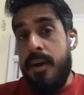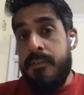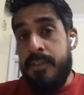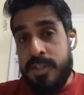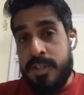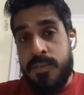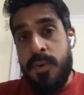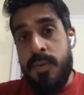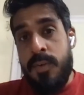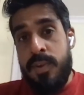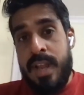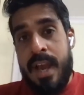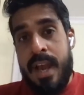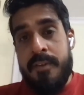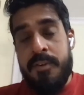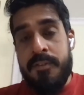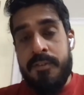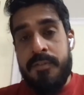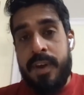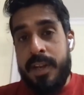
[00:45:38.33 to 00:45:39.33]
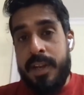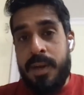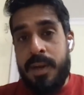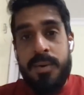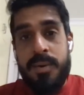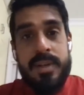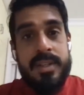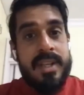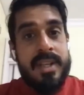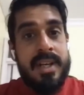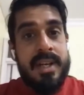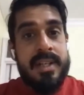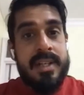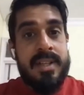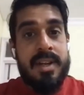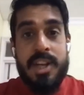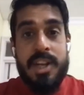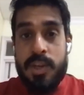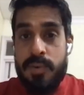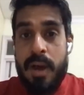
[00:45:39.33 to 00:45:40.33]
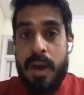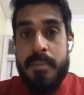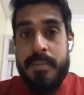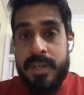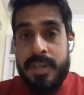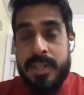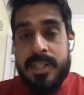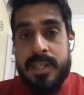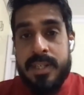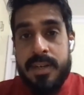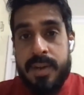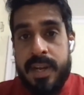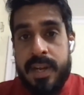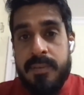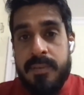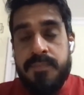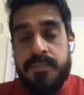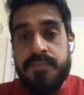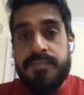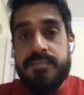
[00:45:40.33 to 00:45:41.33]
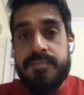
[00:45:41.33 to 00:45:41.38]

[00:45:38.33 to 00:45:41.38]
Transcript: first of all will have to find out the requirements, right?